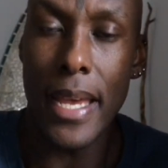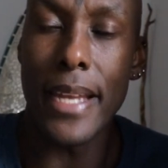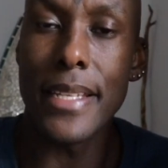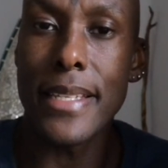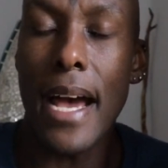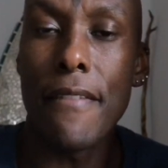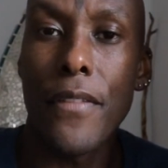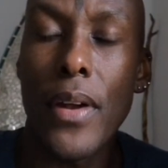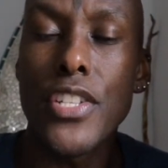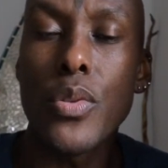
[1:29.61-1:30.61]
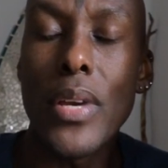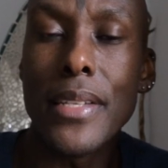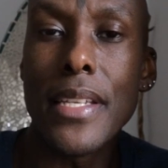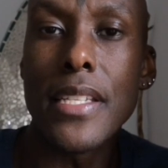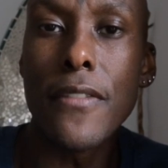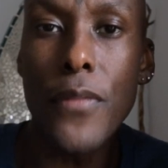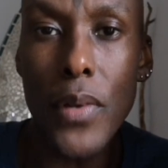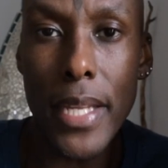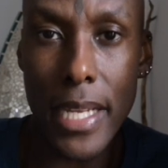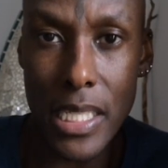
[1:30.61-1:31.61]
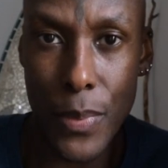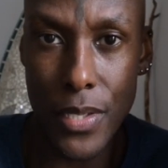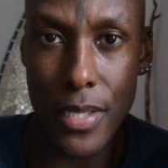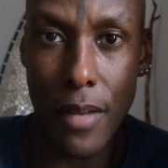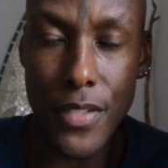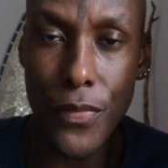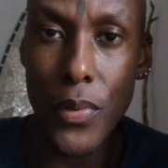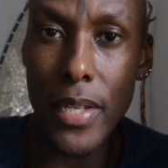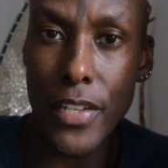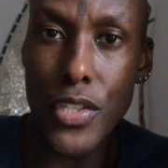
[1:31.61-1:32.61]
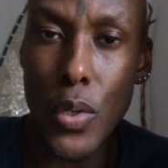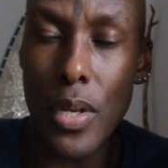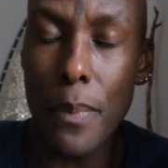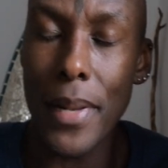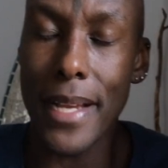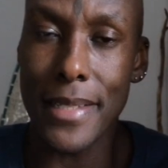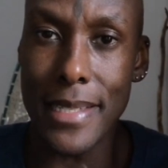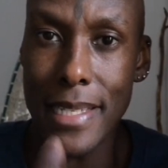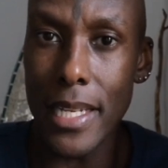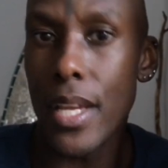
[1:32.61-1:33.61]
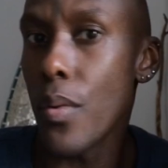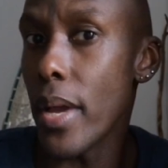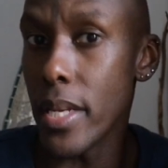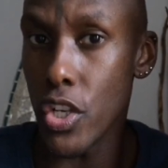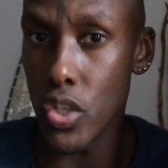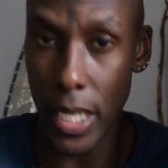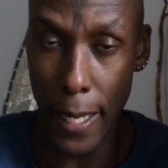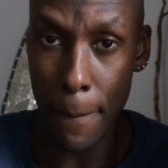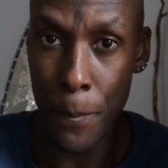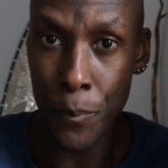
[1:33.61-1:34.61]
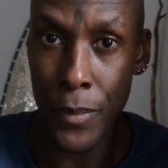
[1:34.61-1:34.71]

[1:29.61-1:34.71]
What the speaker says: It is time for us to exist fully, express ourselves fully. The solar plexus Leo energy.